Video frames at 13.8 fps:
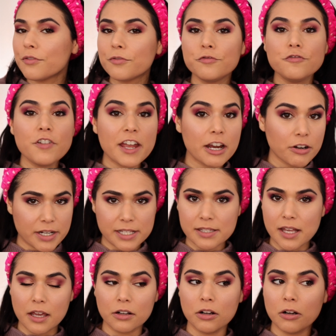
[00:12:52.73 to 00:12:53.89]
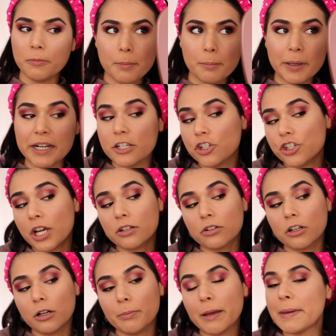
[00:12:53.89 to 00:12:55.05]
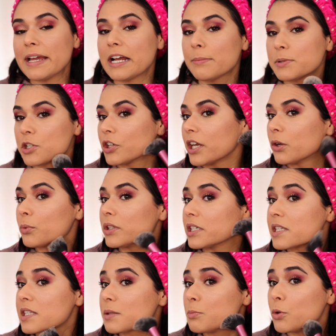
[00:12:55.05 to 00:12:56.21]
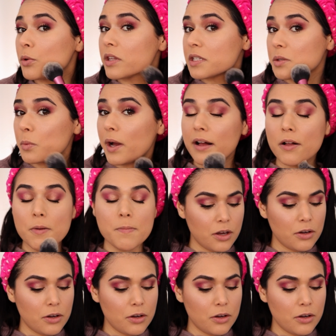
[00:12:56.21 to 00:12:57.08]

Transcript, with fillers: very subtle, but in general, my makeup's looking really smooth as well.